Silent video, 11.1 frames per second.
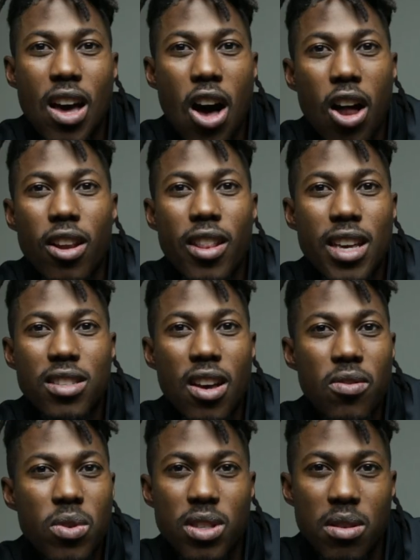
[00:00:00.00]
all of that
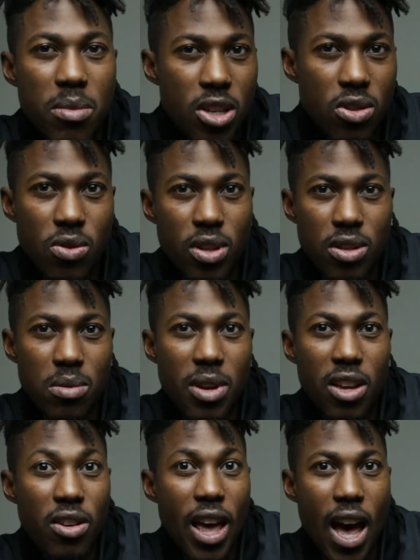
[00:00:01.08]
stuff was a mystery to
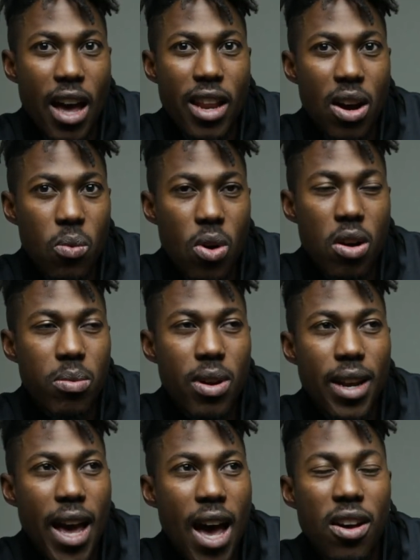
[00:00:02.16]
me and how that worked, but
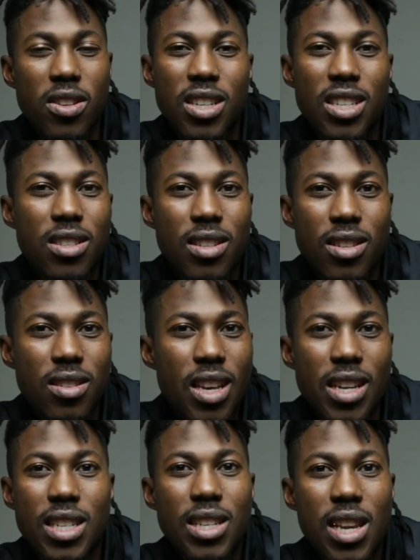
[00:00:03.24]
now it just
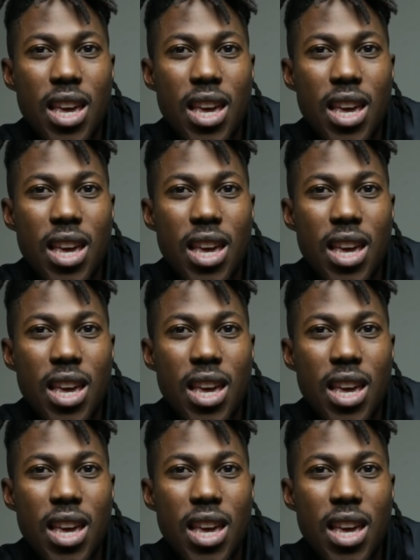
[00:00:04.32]
it just